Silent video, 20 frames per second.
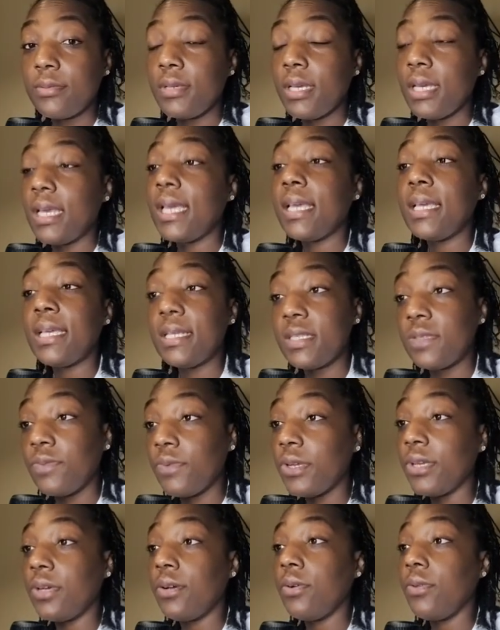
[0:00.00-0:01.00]
He is
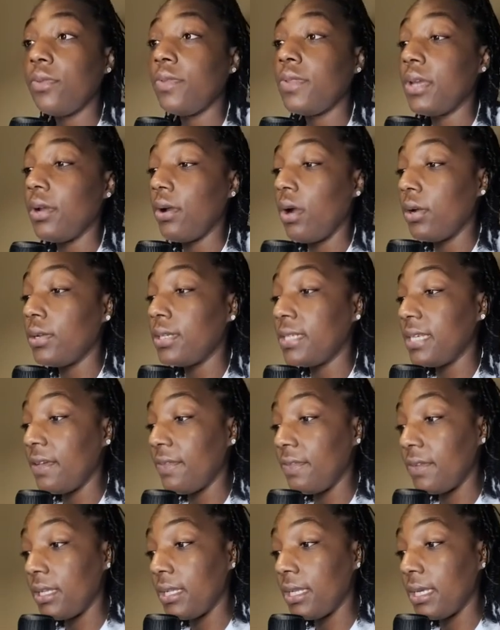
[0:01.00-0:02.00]
real. There are
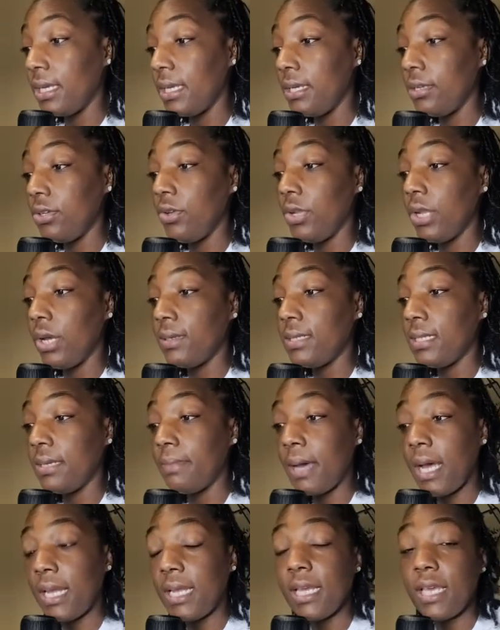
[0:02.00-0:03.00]
definitely,
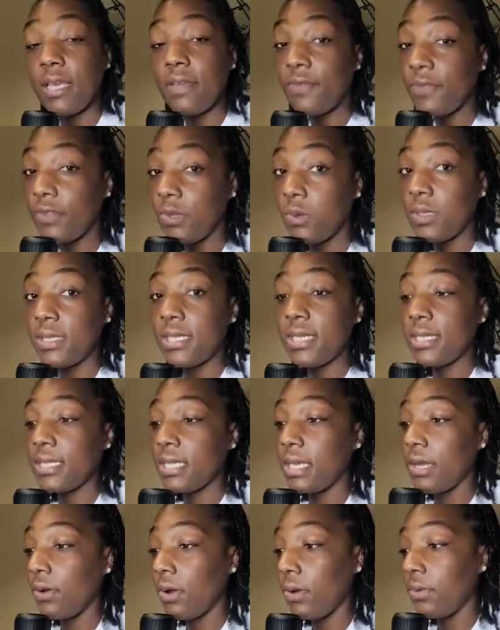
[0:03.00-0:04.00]
demonic influences
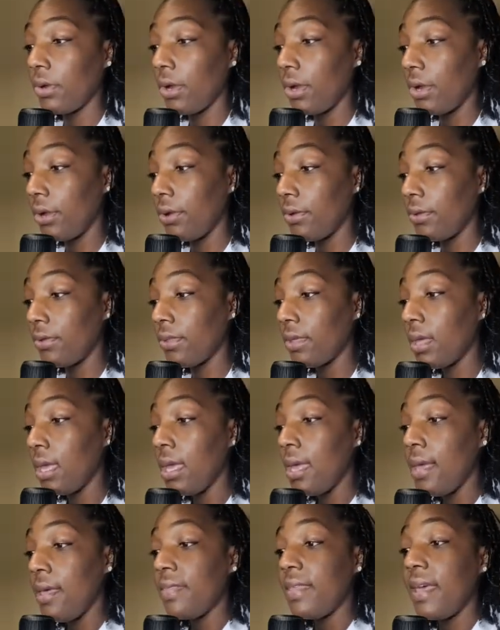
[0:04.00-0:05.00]
here on earth
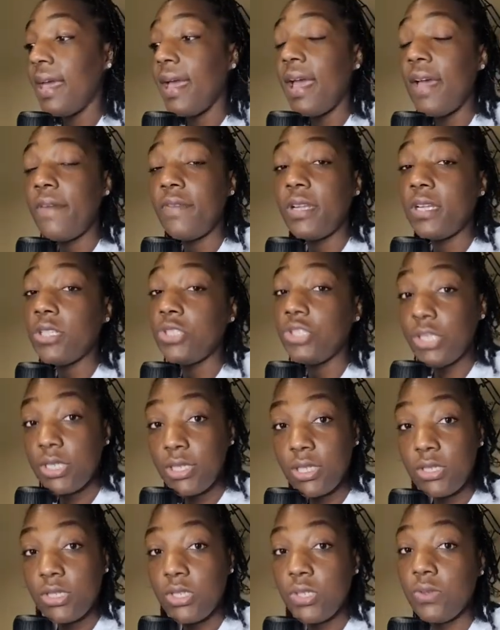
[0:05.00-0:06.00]
that have an
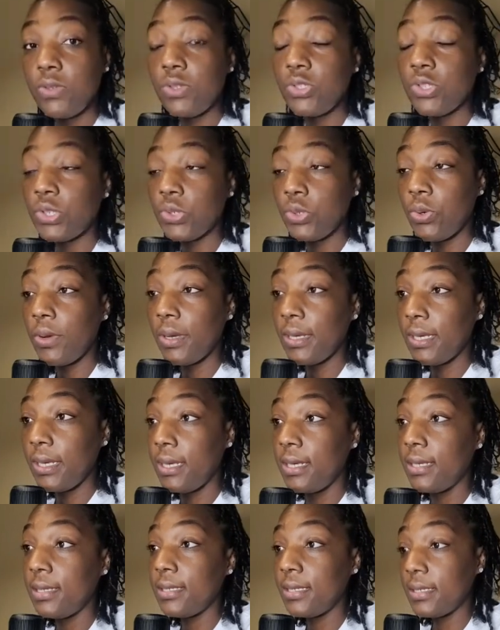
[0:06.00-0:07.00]
agenda to destroy
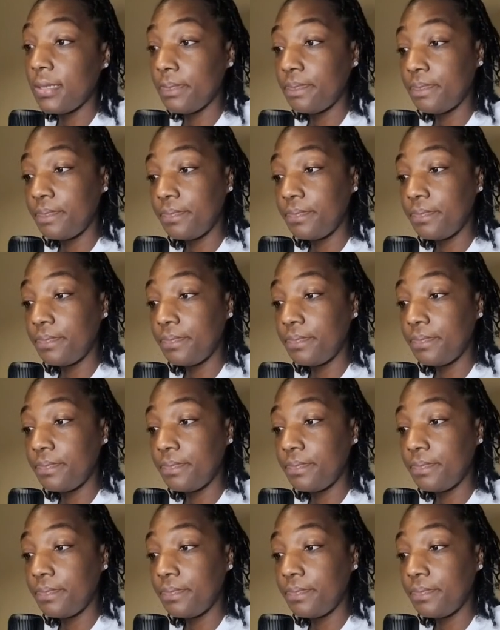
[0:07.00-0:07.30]
us,